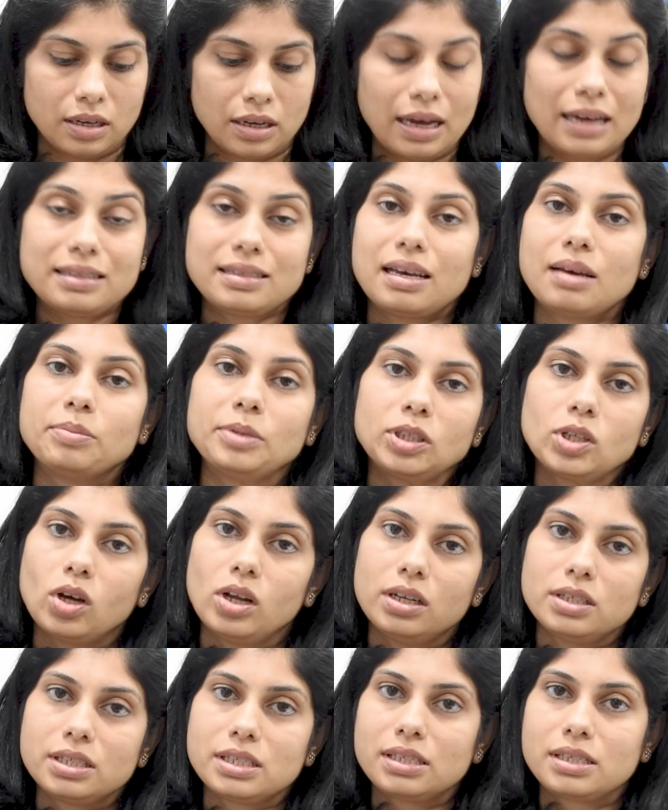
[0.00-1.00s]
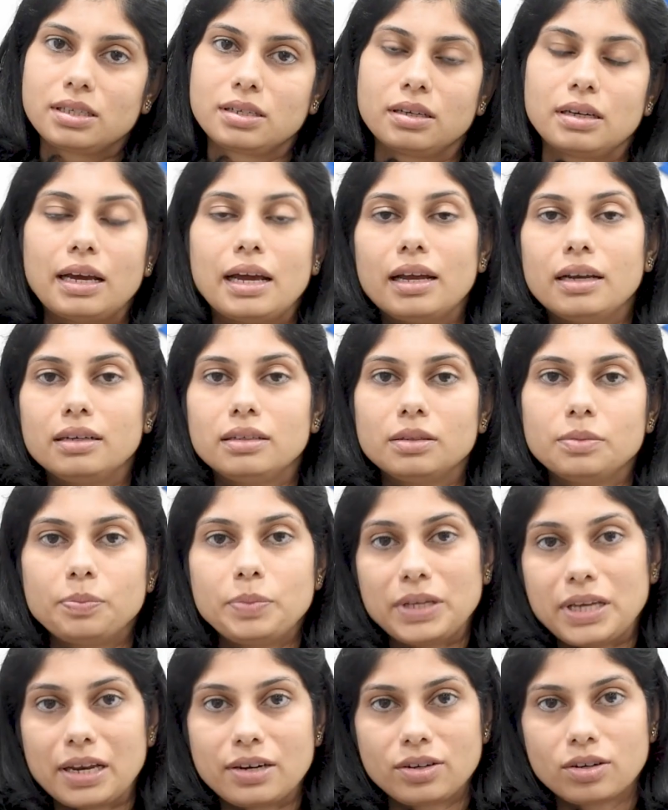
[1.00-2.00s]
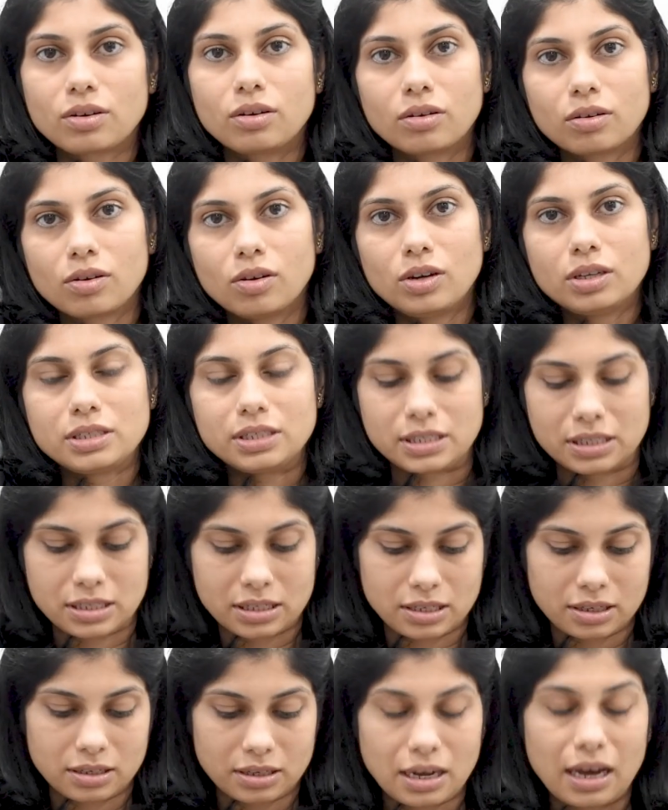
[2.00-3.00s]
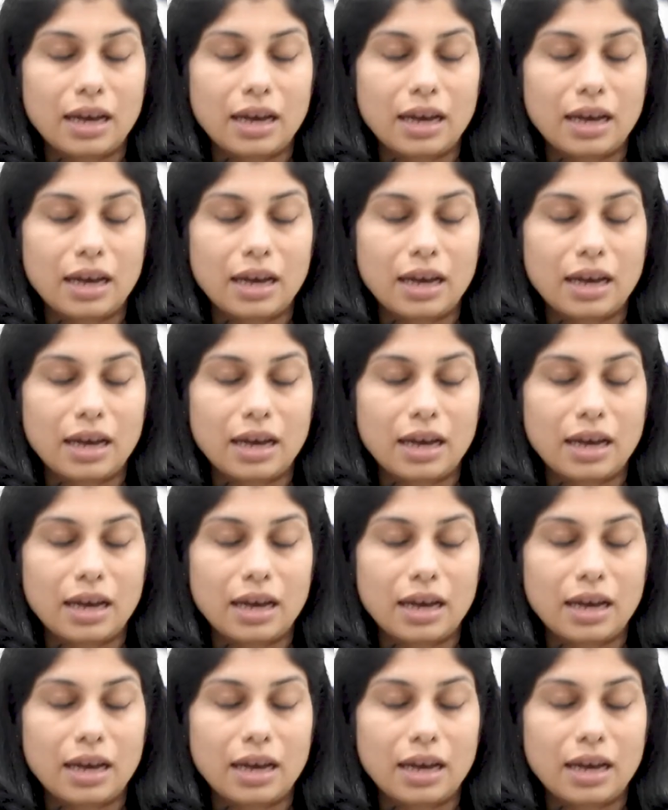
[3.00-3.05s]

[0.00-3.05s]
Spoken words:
As a hematologist and a pediatric oncologist,